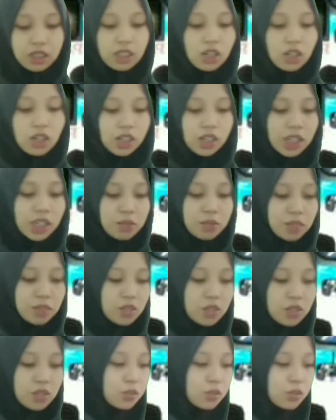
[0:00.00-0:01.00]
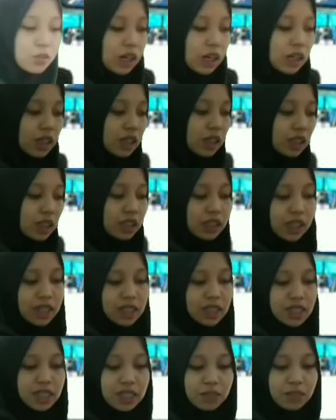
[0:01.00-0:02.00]
Okay, because you are
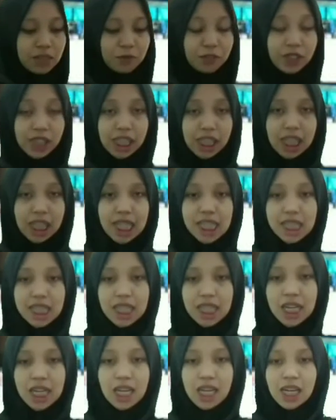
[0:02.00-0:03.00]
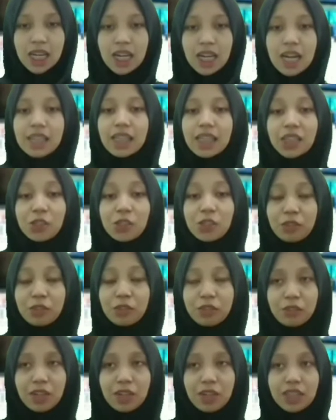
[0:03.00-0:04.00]
already filled it. Thank you,
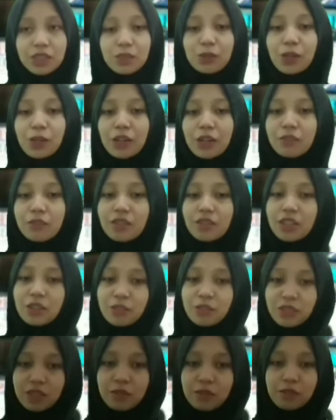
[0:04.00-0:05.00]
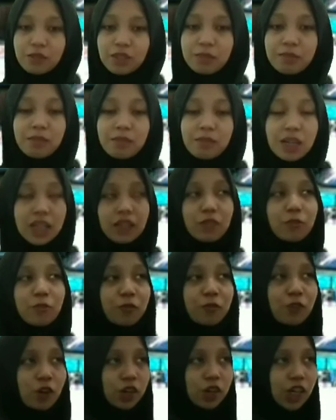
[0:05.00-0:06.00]
everyone. You have given feedback
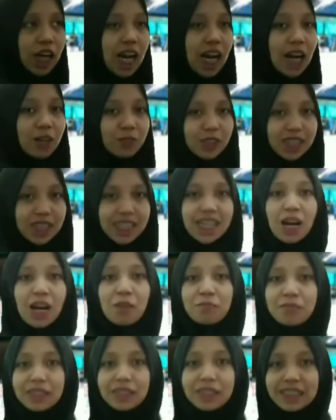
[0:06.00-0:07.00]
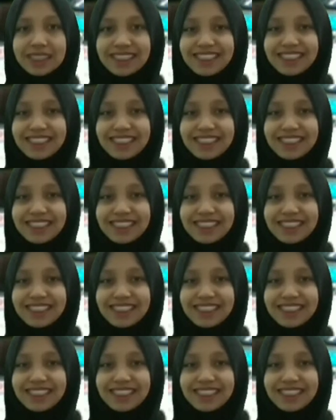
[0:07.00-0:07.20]
for our company.